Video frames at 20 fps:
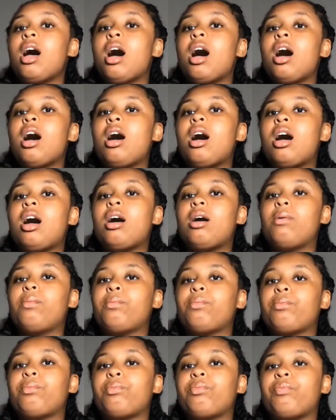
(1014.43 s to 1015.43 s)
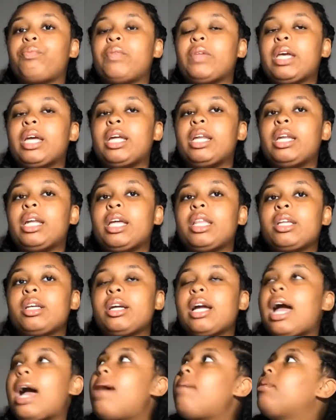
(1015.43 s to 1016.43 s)
How
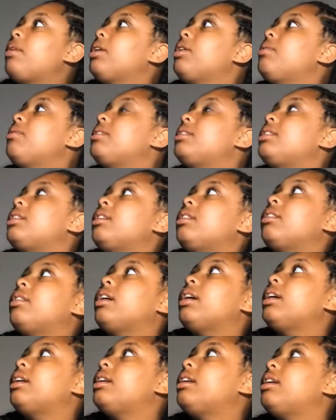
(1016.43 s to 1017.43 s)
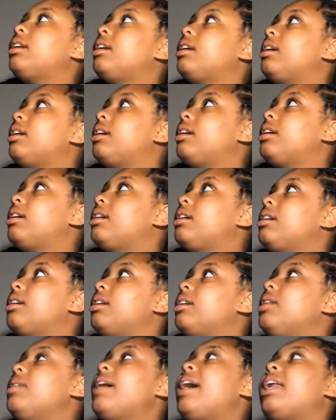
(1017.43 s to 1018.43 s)
were you in 10th grade?
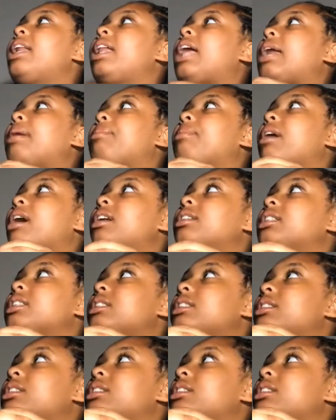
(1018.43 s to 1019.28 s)
You had a lot of projects,